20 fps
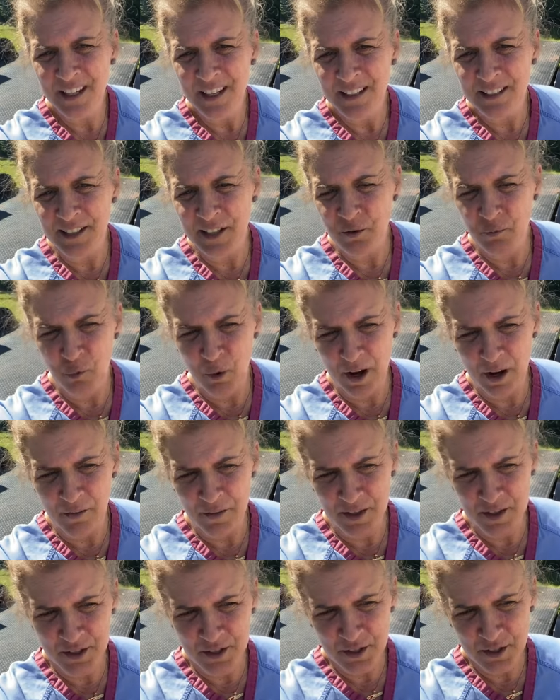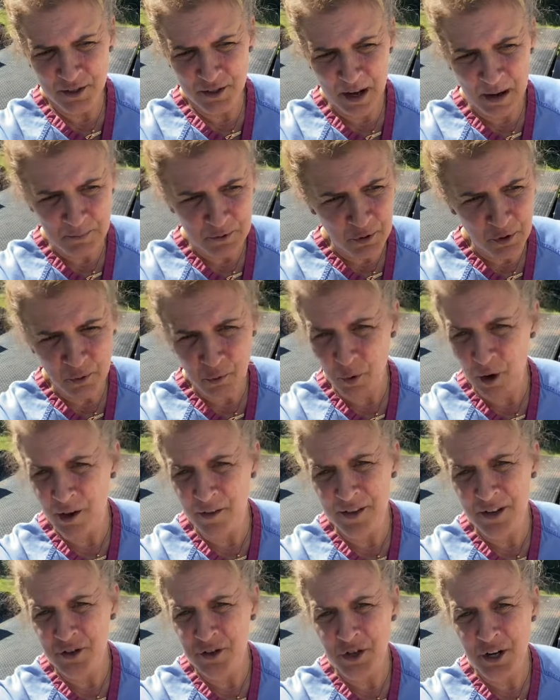Did well this, I'm doing well
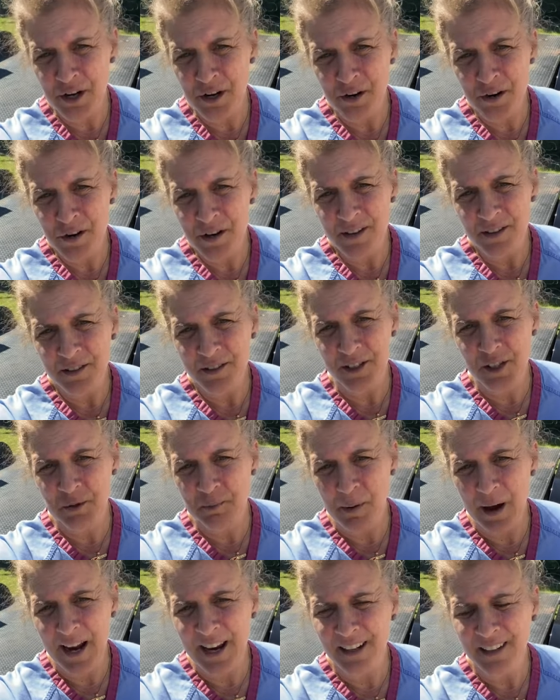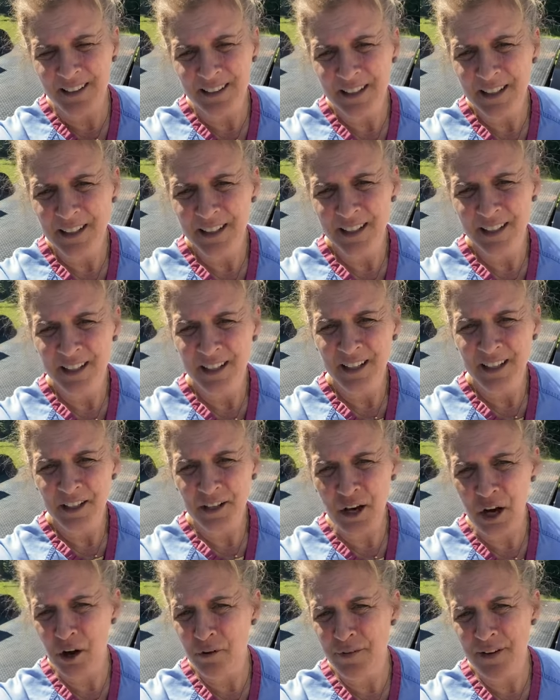this year despite
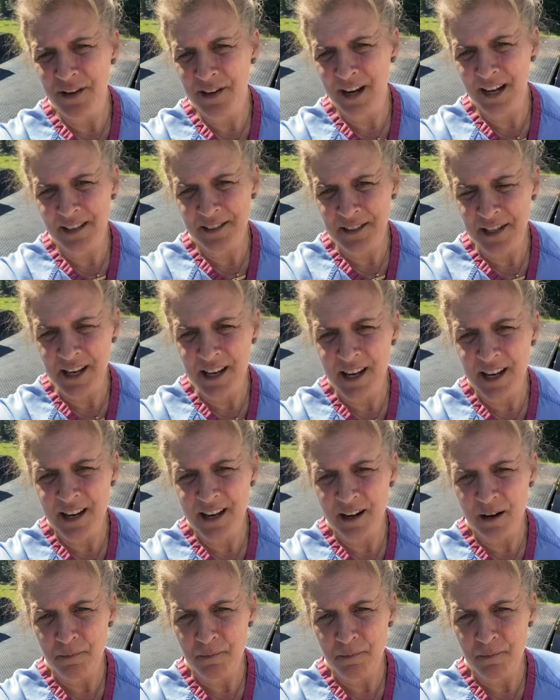COVID-19.